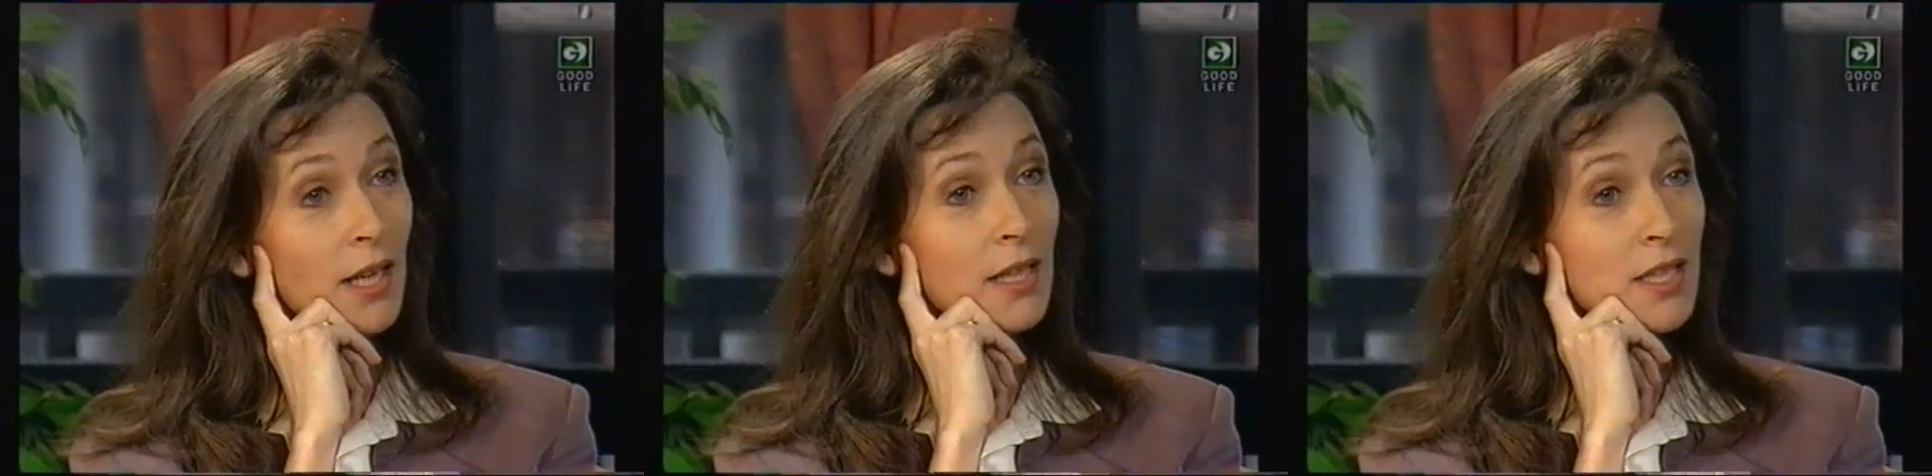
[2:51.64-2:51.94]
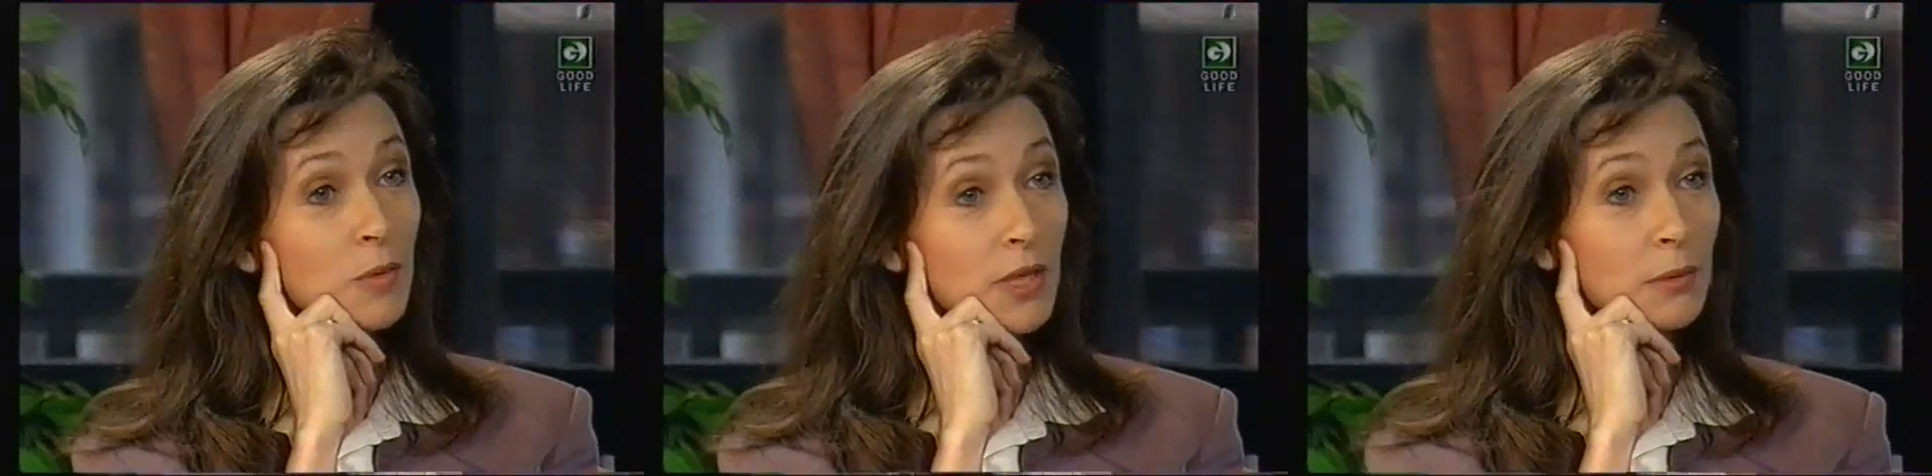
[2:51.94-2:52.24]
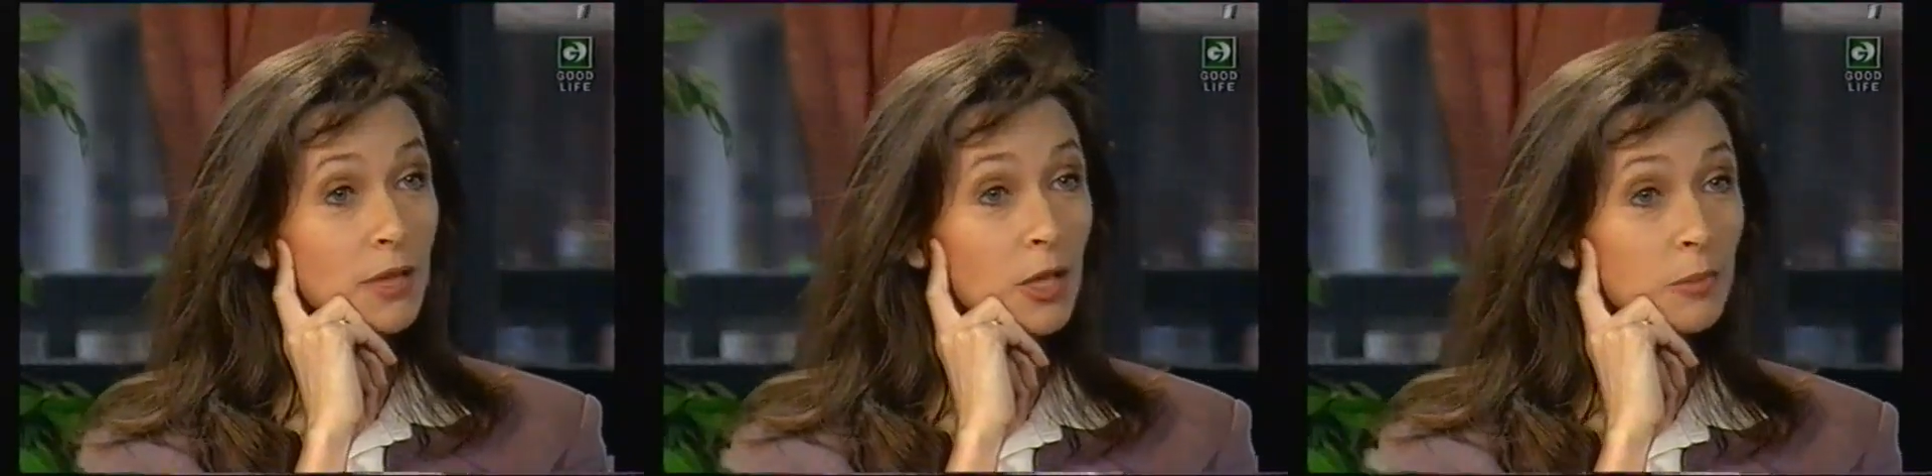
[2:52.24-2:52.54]
and that's what I
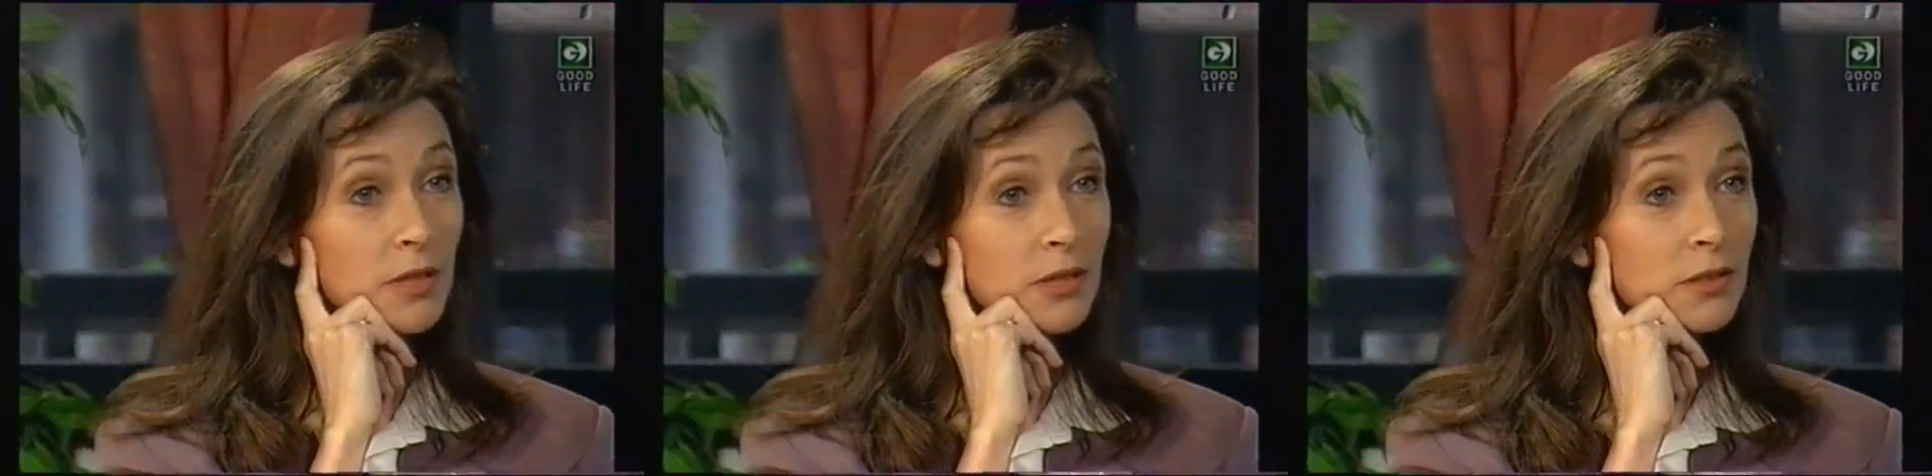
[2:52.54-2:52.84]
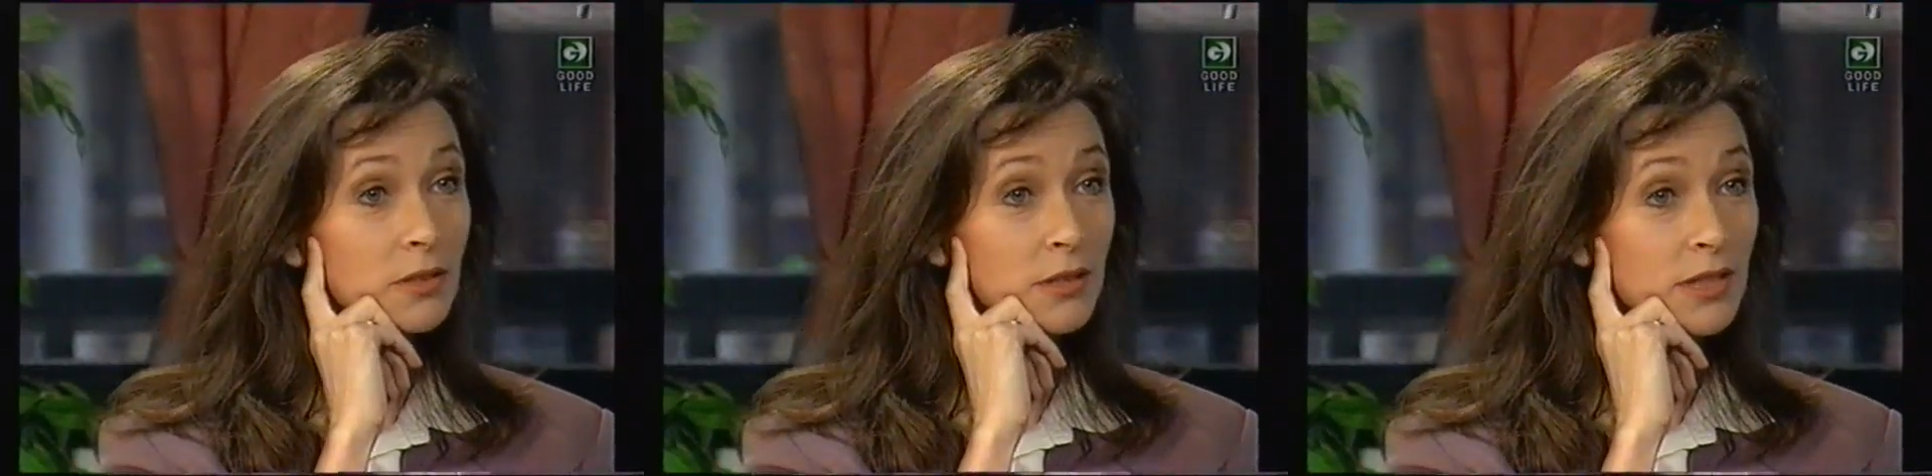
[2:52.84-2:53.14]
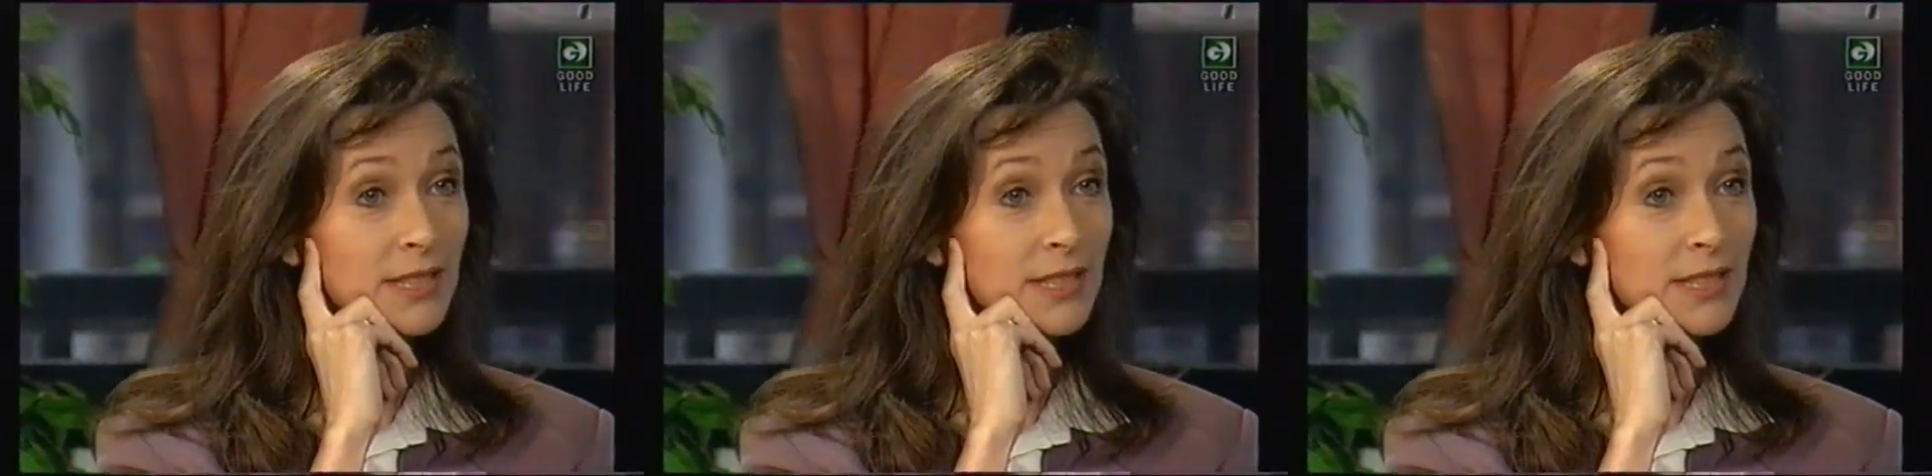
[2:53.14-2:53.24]
would hope to hmm.